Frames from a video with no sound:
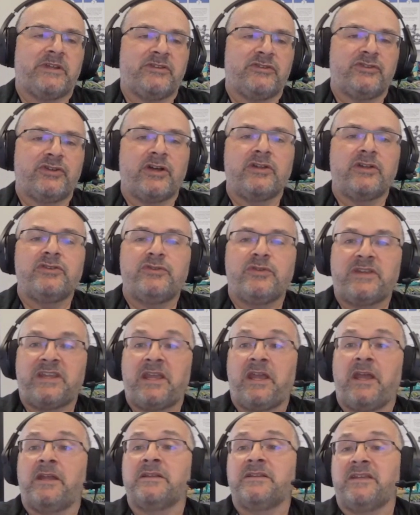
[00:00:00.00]
done, you
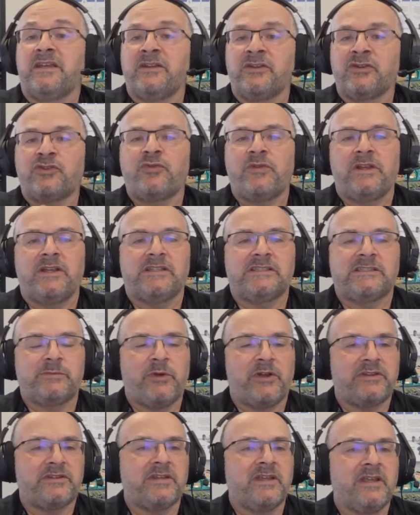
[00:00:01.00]
can increase.
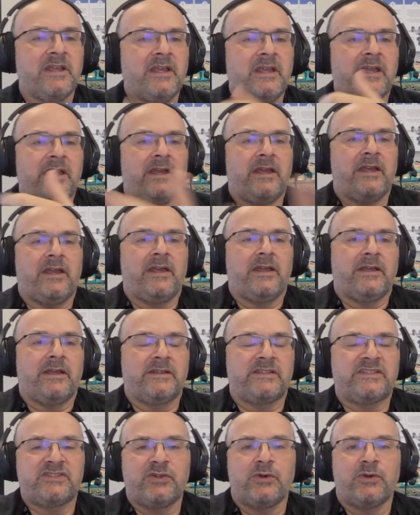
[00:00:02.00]
But a